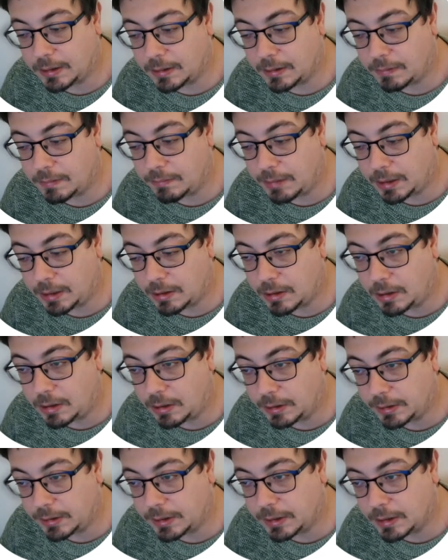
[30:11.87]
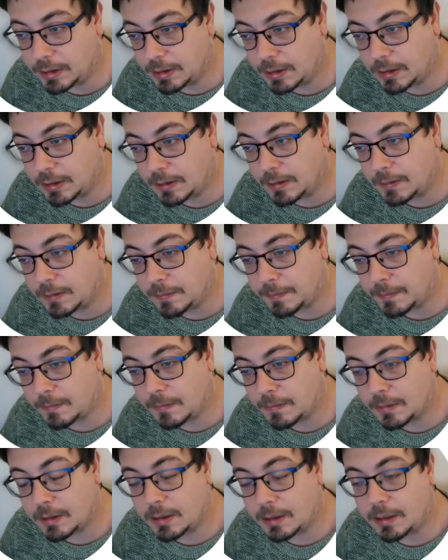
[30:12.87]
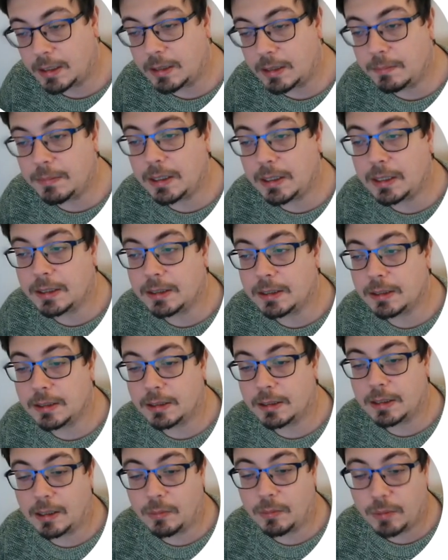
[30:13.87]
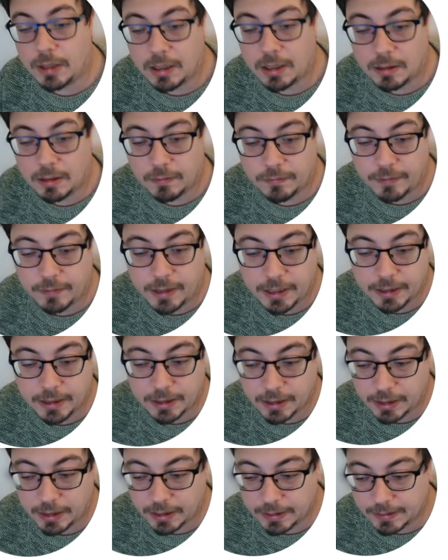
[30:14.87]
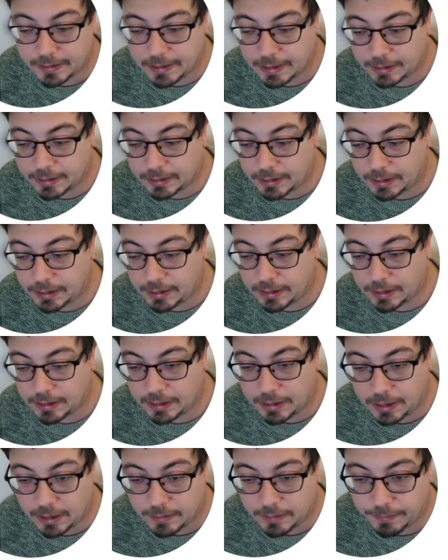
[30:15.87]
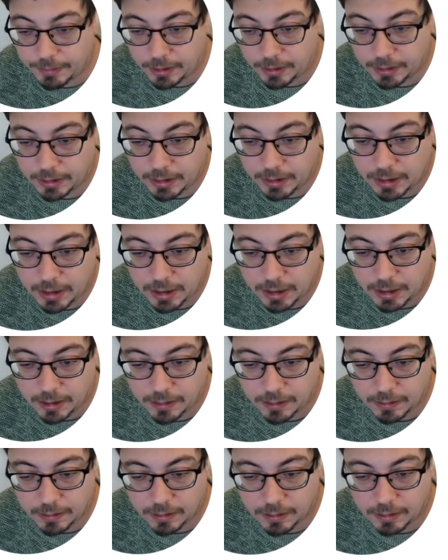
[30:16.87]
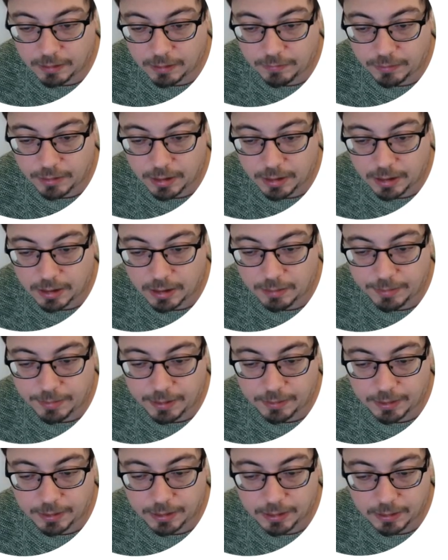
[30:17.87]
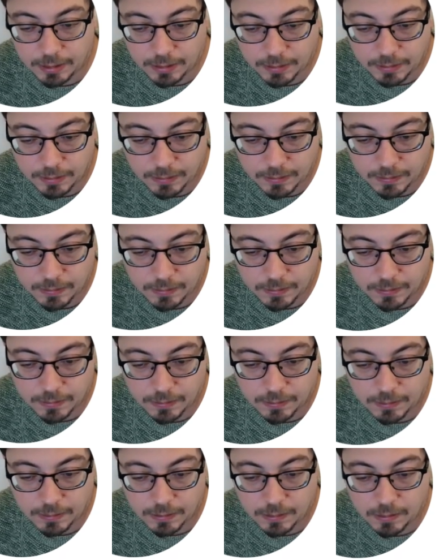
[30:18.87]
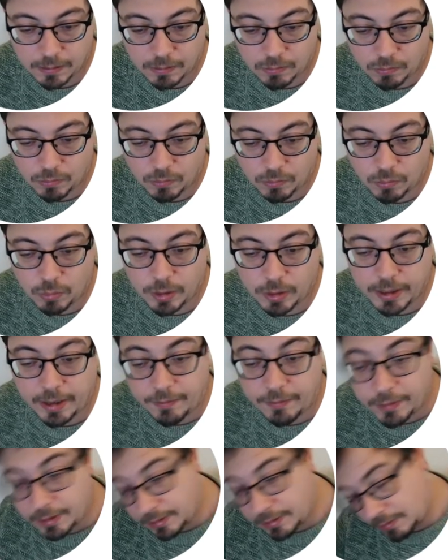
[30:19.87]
because it means that we can find exactly this point here, if you think about it. Wherever,